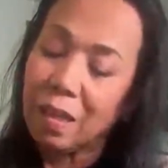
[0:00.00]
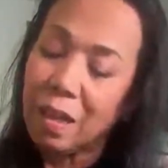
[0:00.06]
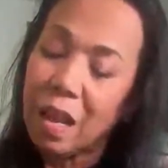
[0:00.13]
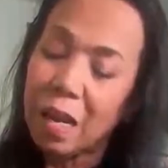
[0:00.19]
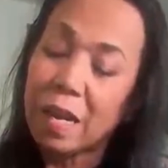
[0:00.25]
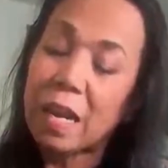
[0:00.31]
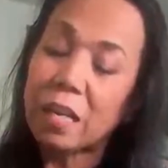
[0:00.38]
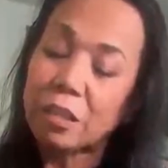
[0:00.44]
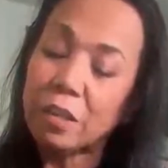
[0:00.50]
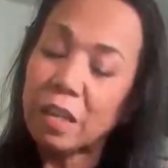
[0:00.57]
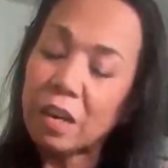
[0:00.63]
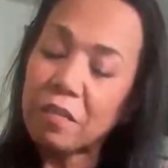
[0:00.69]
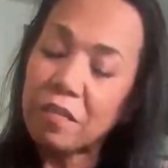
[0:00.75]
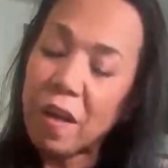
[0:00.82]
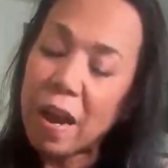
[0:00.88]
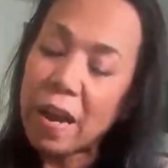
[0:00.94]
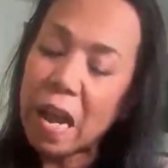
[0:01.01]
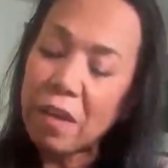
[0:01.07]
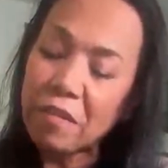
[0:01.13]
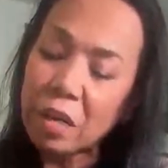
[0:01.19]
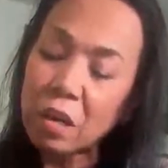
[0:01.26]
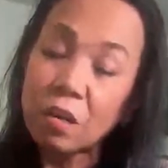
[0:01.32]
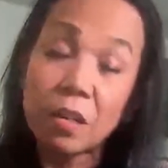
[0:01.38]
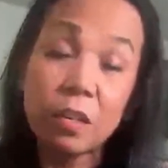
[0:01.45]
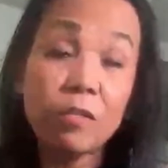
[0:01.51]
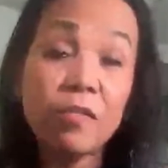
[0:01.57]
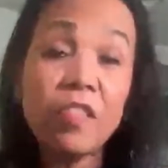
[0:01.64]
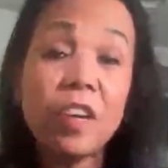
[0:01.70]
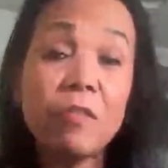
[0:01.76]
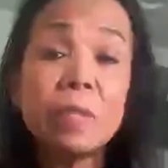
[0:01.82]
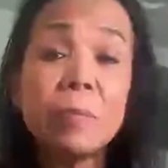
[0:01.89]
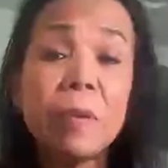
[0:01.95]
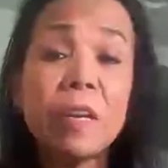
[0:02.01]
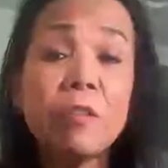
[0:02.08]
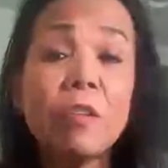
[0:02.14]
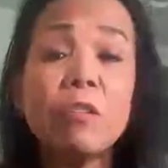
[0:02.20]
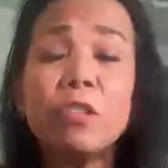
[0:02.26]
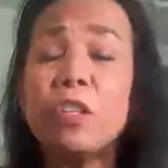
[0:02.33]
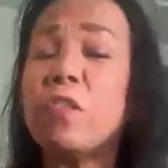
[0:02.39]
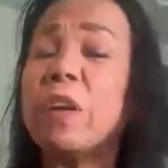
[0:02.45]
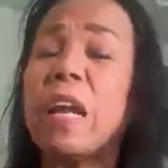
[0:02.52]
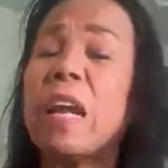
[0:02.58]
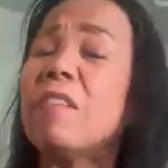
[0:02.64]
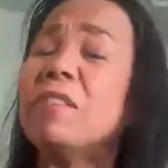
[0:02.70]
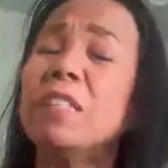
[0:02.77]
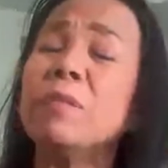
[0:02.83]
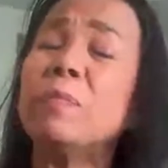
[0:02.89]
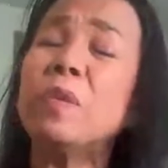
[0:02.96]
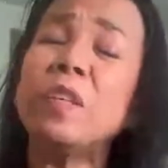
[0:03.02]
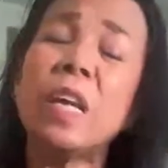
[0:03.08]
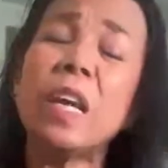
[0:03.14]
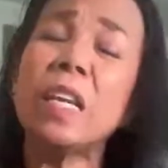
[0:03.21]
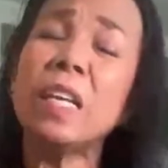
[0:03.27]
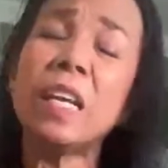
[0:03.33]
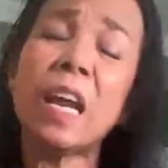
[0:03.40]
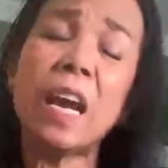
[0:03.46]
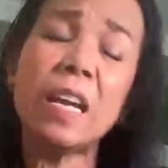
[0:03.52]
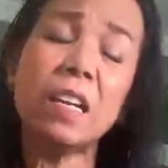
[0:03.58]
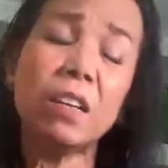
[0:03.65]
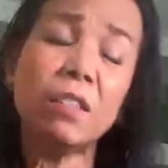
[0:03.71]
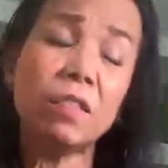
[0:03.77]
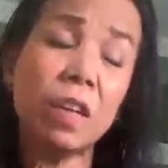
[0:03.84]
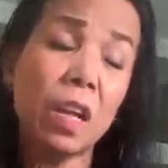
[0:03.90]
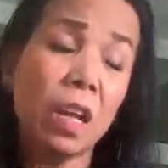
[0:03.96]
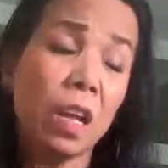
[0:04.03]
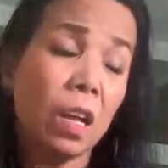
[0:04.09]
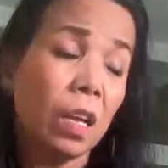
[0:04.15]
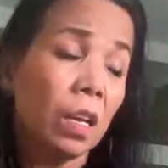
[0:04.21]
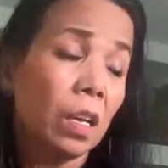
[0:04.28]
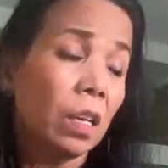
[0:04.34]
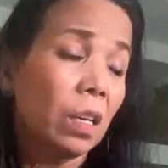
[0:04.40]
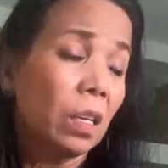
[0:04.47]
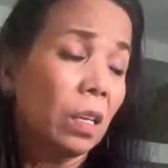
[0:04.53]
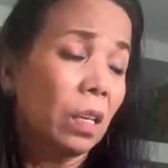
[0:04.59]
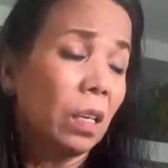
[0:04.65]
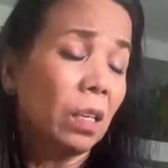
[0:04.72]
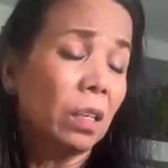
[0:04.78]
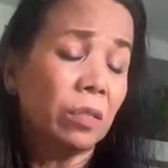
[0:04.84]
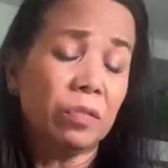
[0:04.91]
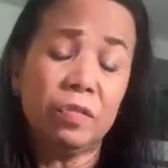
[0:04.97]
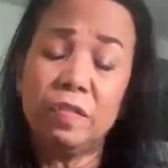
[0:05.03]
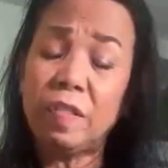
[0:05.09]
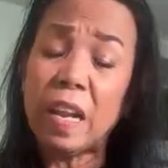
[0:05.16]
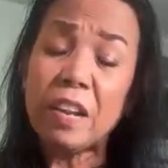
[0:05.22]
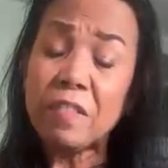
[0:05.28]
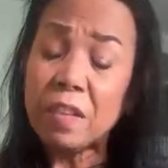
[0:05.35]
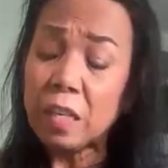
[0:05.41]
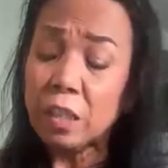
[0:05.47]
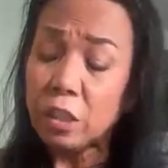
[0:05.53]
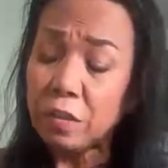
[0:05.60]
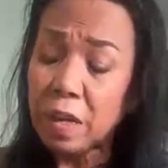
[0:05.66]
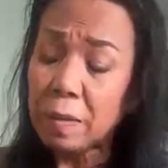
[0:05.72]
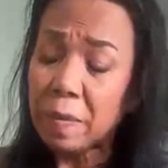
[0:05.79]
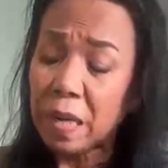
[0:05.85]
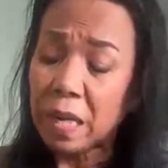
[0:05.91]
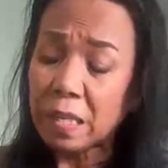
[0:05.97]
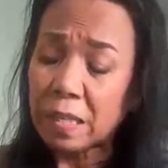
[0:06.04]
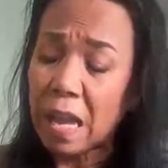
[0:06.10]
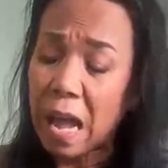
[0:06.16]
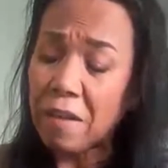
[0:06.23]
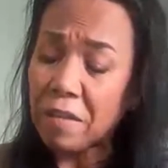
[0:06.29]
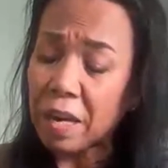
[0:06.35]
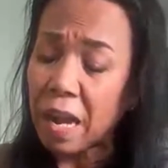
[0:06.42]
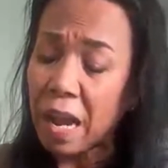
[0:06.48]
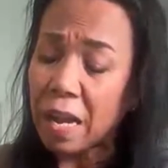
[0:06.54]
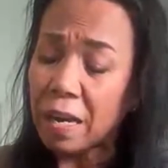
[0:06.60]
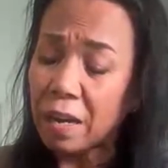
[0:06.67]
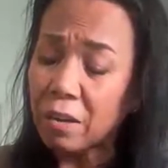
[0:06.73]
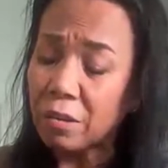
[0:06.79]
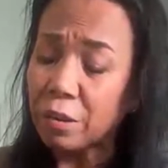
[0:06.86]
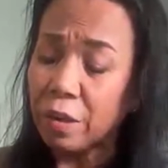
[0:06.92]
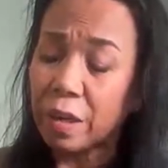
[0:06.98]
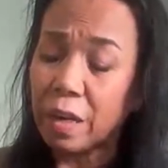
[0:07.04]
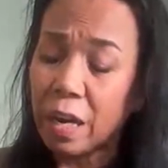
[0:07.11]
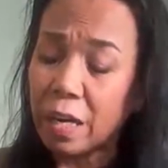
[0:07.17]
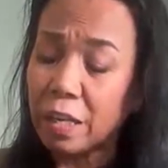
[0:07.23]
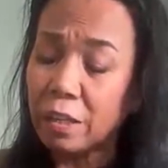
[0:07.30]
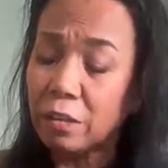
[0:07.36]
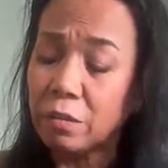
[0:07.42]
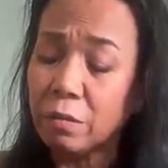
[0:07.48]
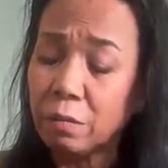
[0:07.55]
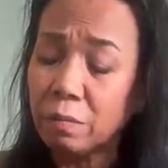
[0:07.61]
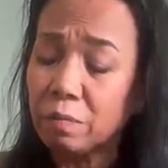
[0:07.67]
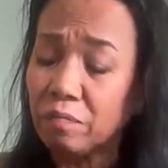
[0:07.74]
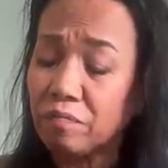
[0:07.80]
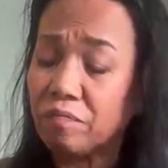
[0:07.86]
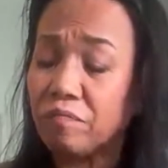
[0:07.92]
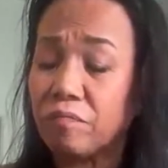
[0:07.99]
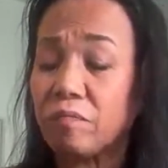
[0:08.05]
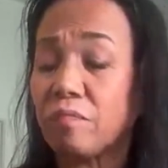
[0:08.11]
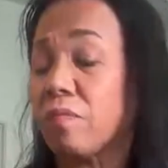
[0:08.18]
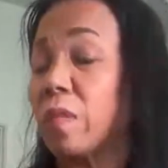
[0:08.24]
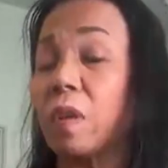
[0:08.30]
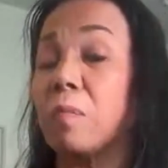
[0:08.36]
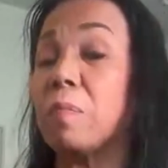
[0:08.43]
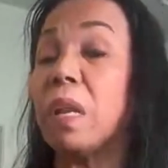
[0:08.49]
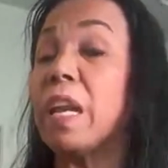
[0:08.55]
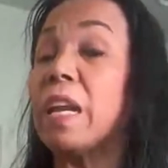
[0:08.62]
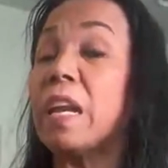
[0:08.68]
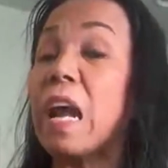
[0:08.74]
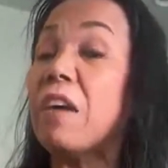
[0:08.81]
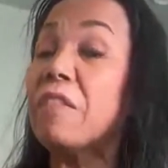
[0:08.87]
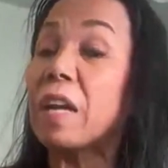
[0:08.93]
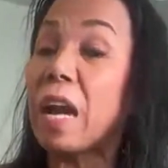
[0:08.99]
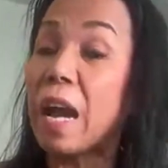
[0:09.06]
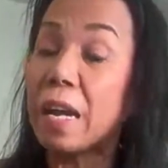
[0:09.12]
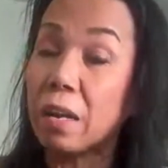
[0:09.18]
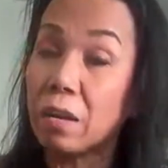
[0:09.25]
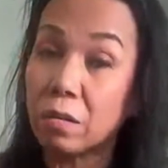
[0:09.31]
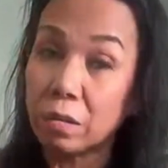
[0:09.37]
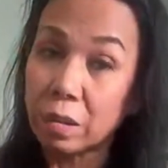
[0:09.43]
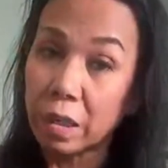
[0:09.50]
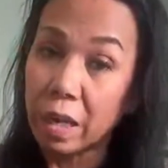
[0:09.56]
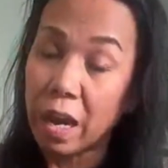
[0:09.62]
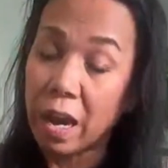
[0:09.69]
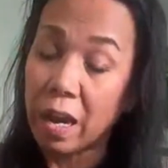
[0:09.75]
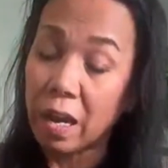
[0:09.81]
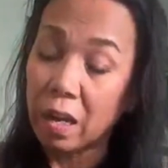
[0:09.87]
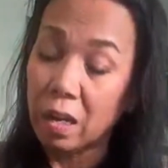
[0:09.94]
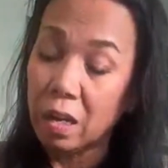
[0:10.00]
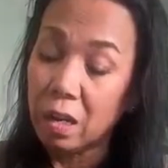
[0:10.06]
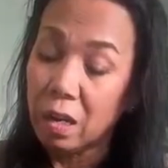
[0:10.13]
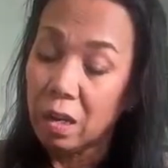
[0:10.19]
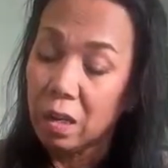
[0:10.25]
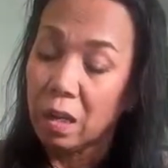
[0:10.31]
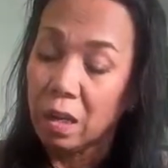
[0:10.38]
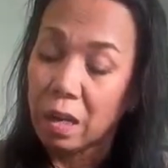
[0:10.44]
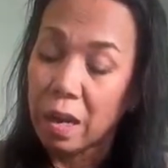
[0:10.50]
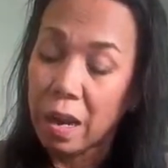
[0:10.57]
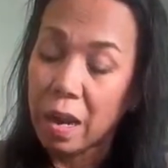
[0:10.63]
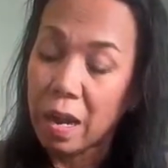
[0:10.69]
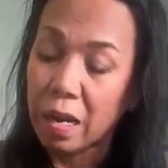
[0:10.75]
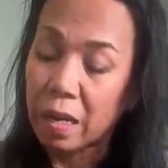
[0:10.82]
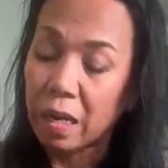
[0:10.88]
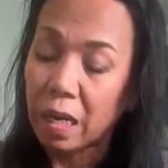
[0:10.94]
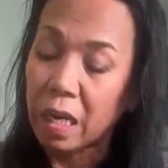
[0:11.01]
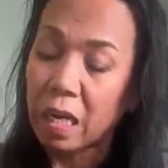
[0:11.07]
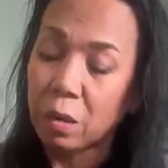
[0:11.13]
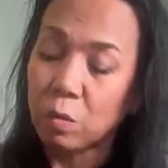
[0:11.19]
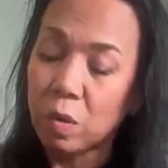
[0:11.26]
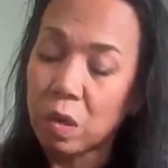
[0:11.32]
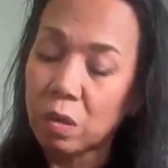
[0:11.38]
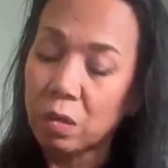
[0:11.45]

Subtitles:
Yes, you can fry avocado spring rolls. You don't have to put any kind of flavor to it because avocado, you can do plain avocado, okay? And it will,